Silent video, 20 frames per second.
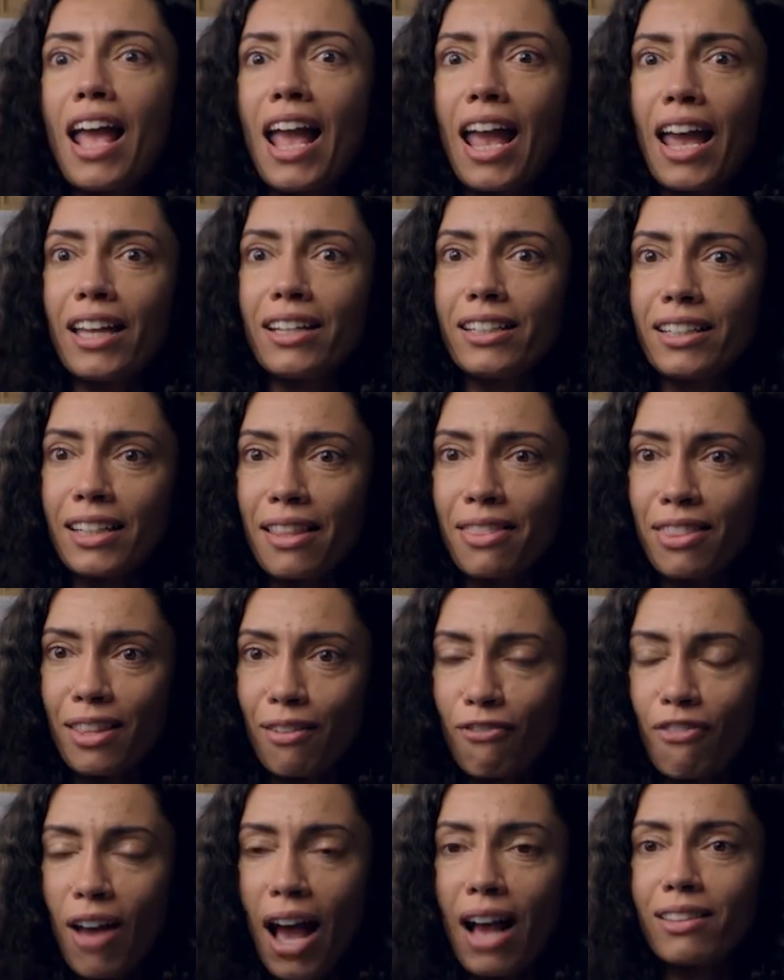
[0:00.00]
And the
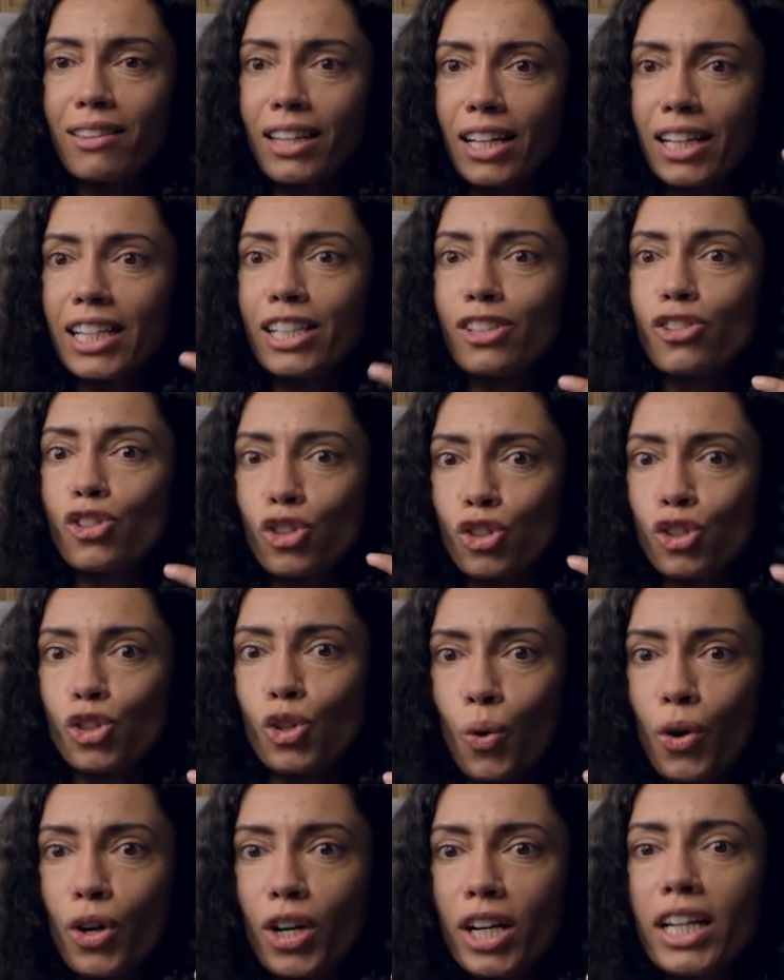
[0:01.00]
fact that his
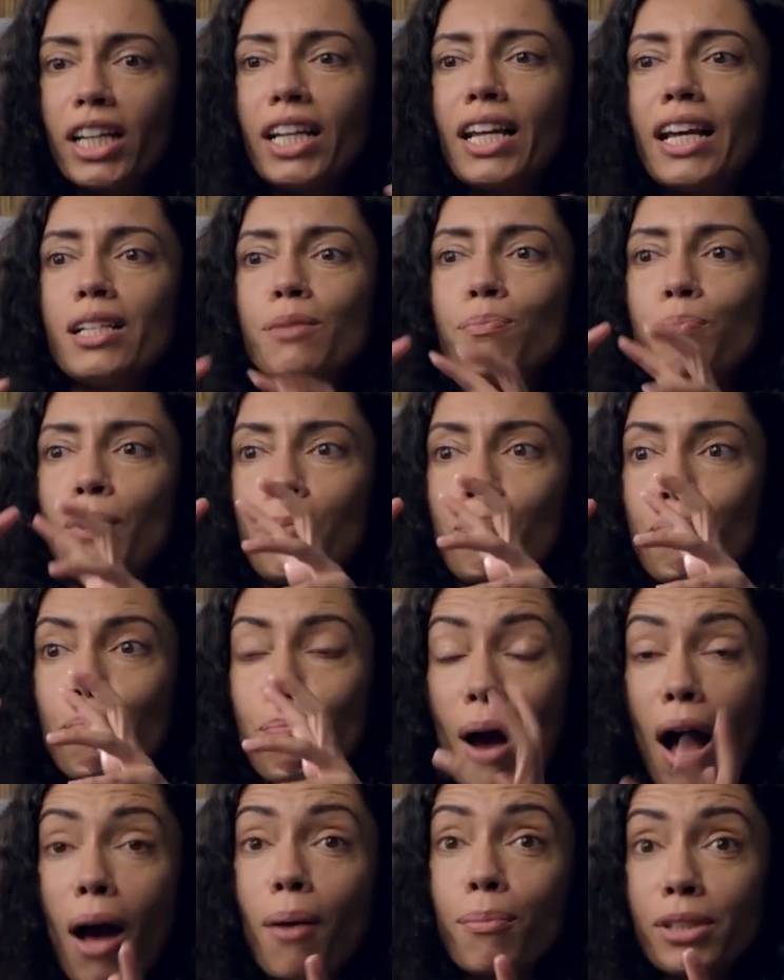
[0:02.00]
story had been
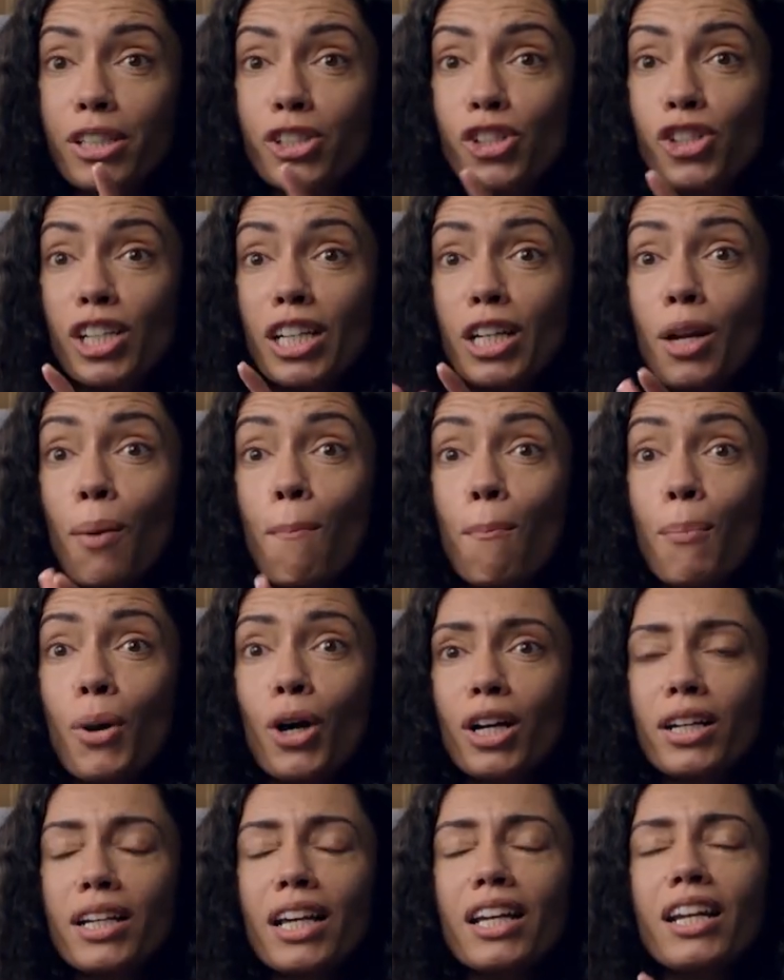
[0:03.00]
published in a book,